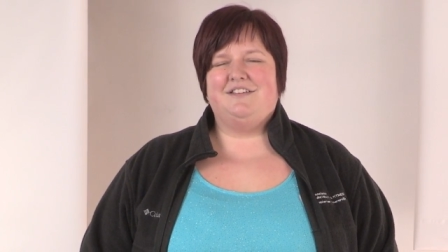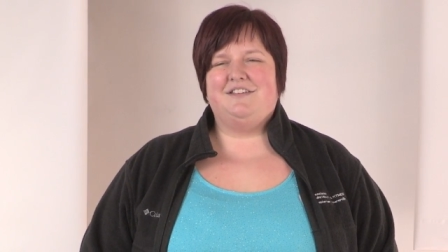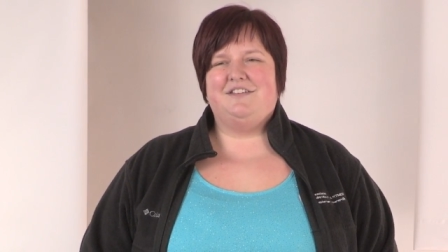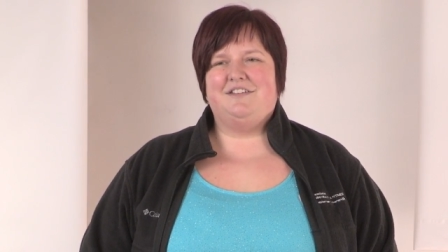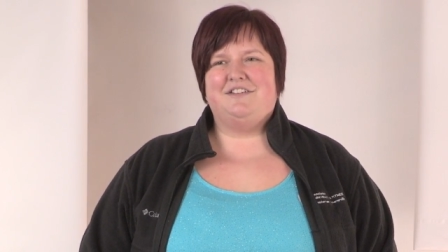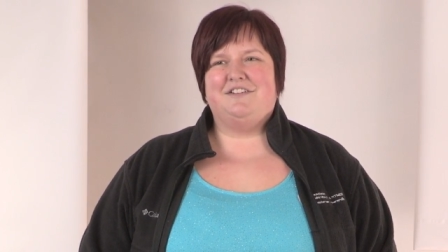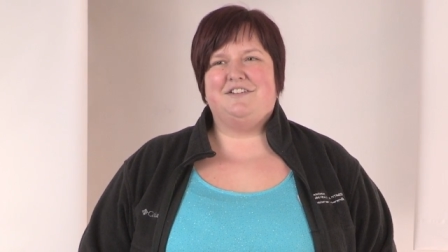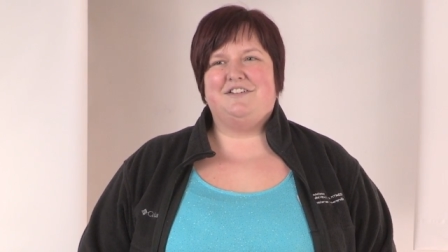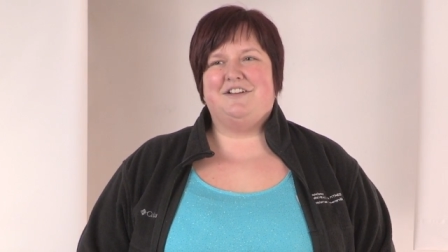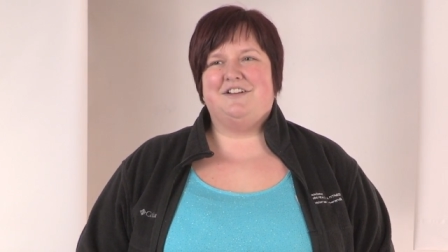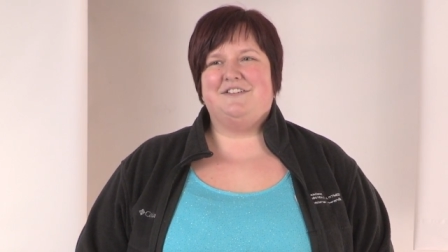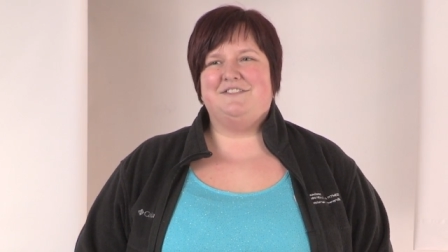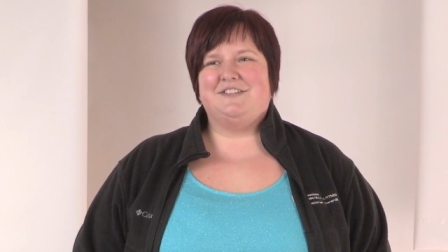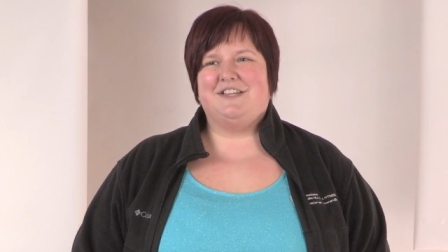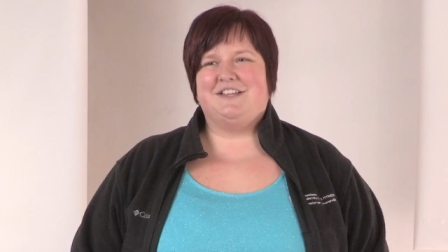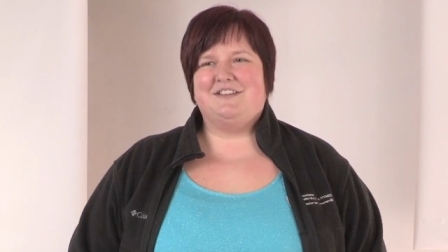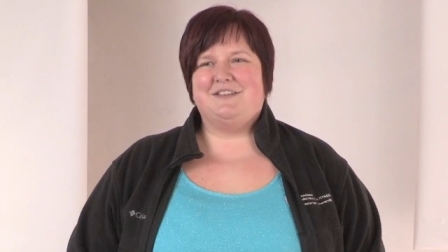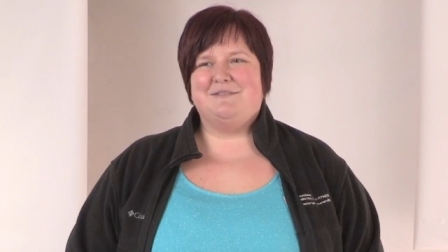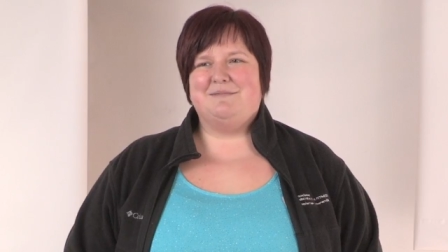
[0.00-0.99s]
your
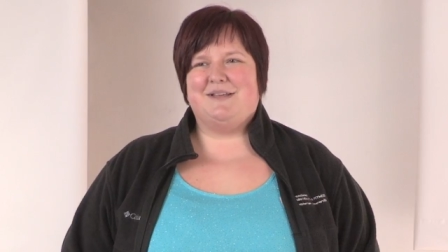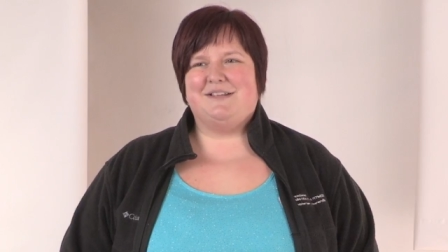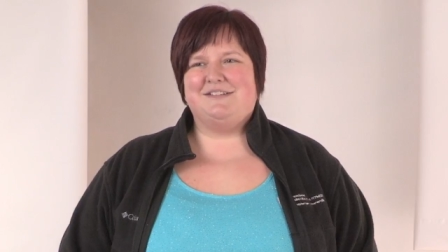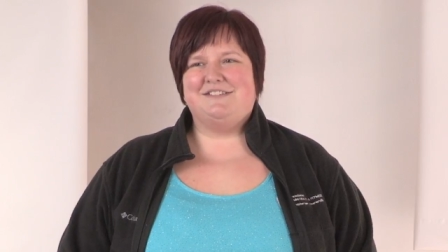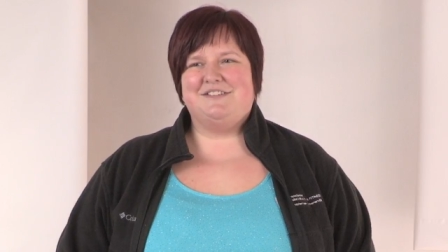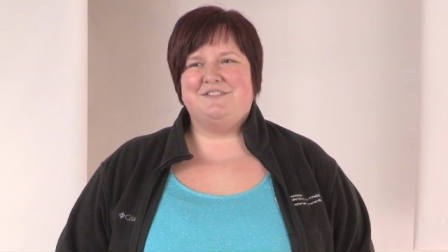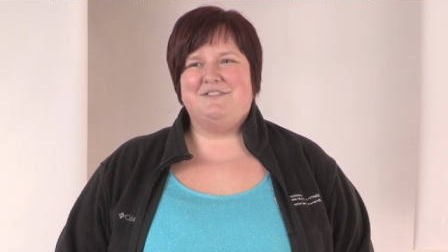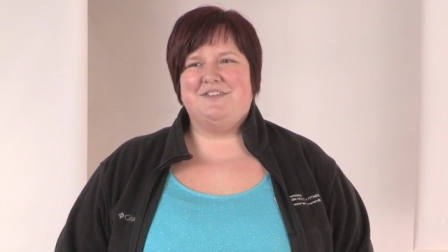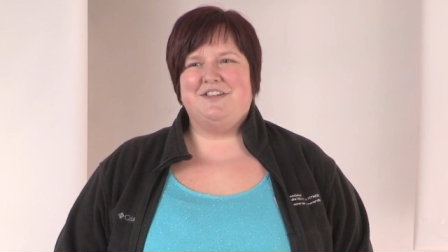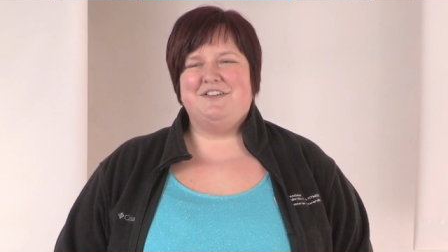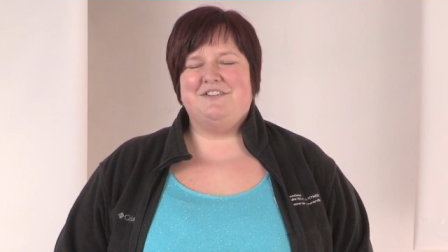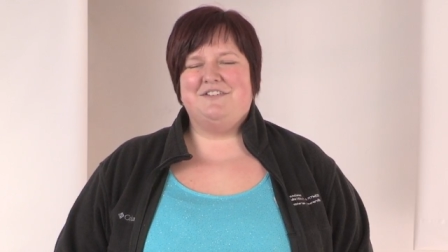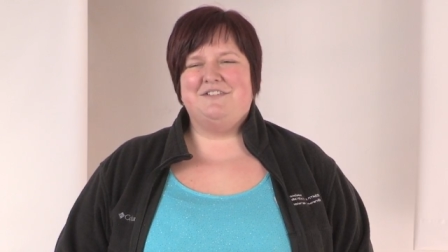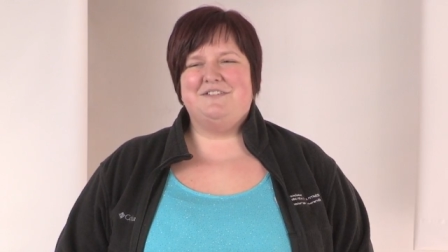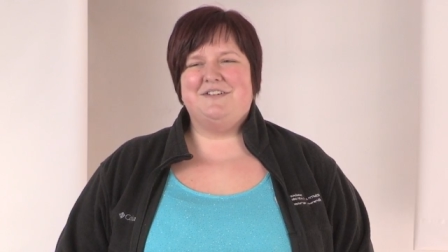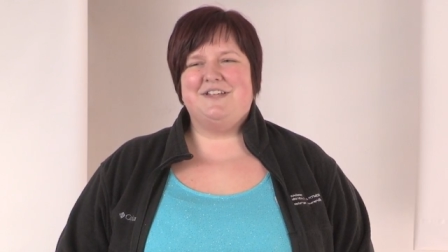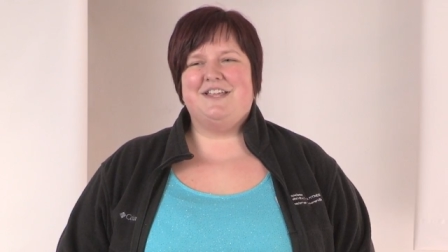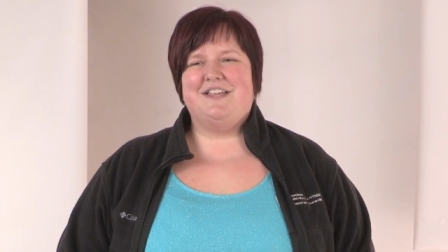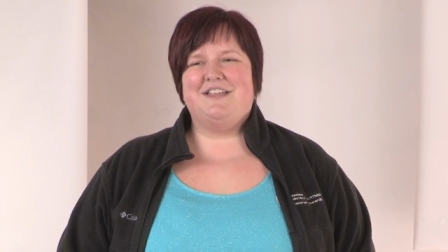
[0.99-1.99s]
nerves get the best of
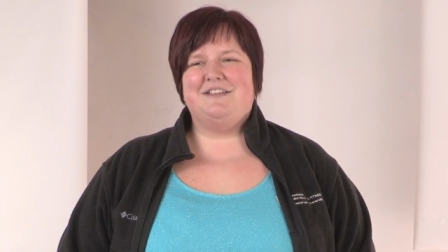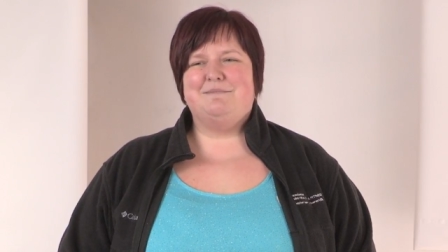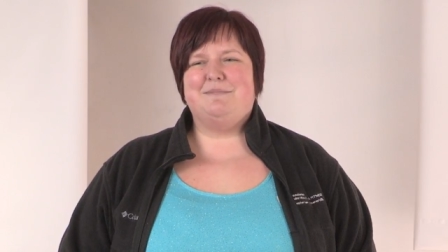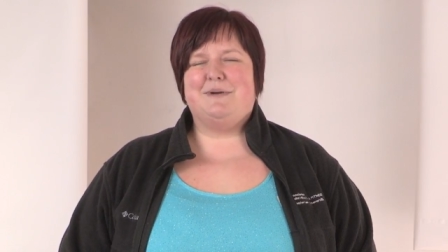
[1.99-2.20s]
you eh,